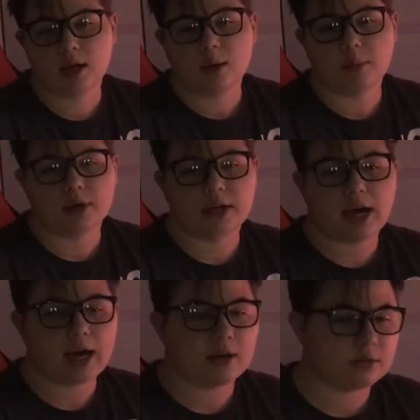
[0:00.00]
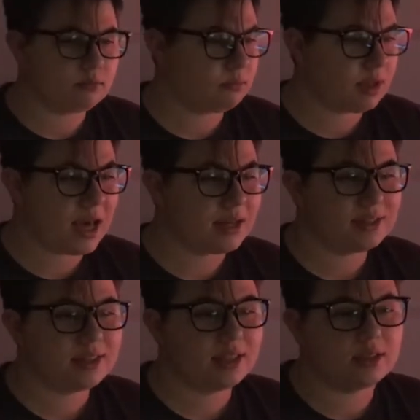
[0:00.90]
But that is
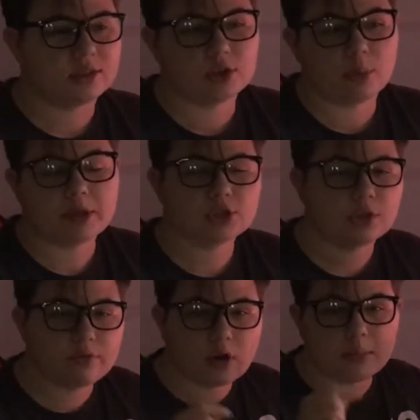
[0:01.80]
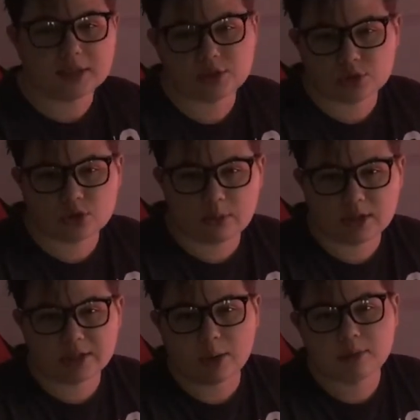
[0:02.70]
it. So make sure to follow my social media
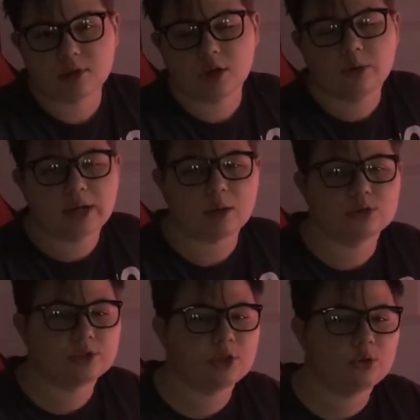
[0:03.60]
down below, and I will see you